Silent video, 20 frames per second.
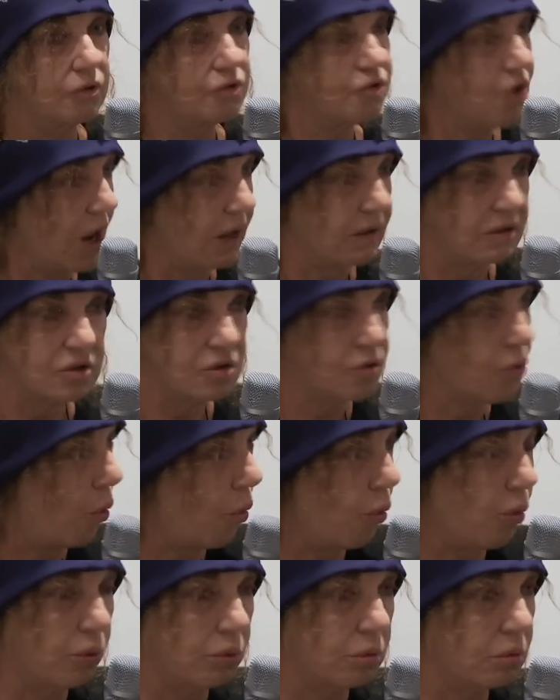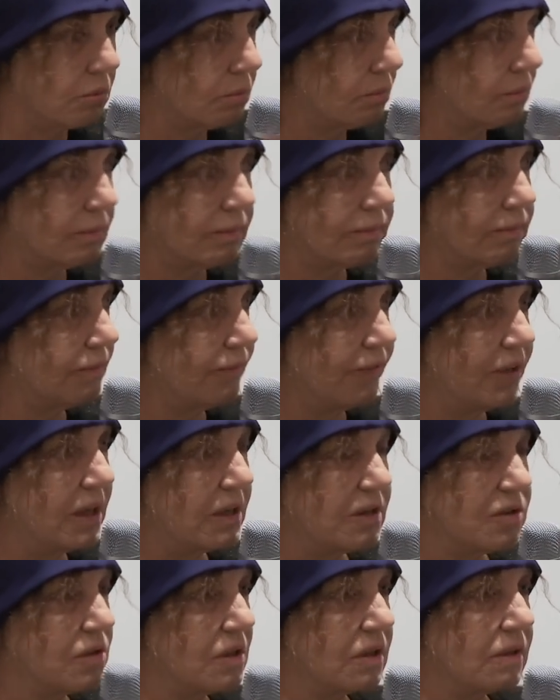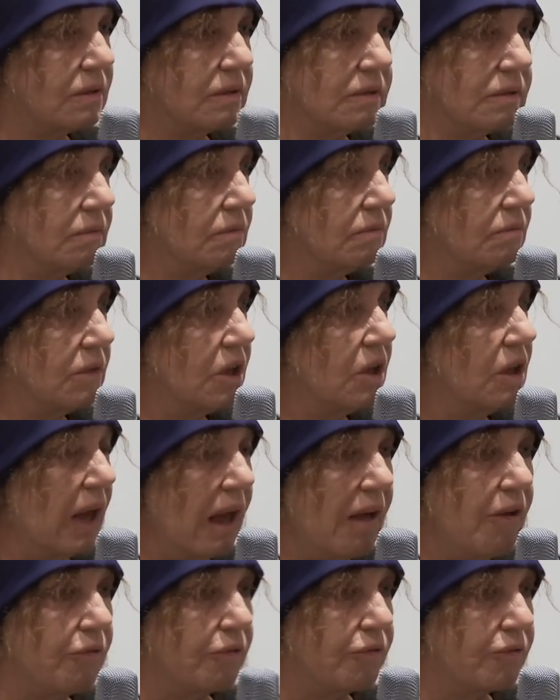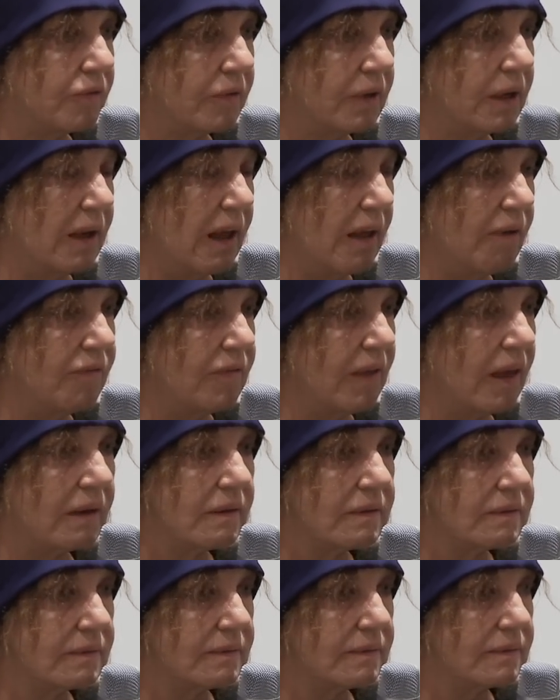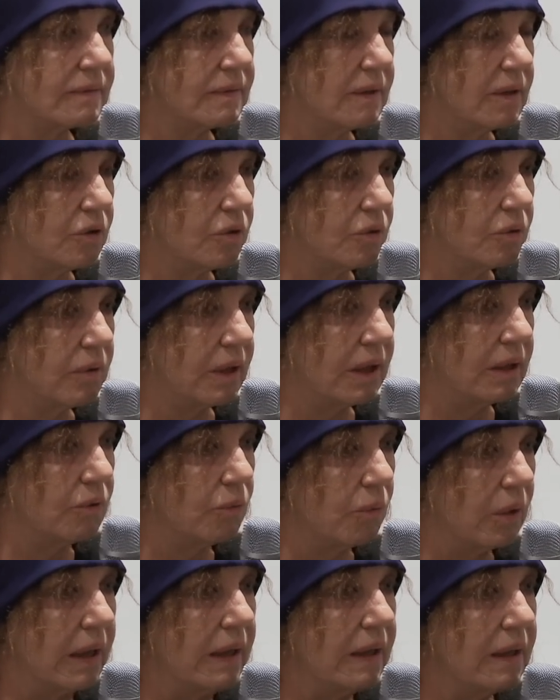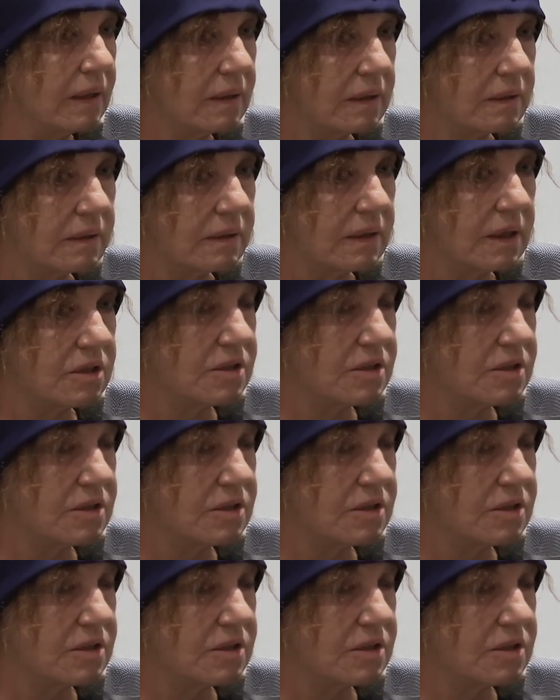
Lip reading: drugs, all things that you love can have that, you know, in a way, the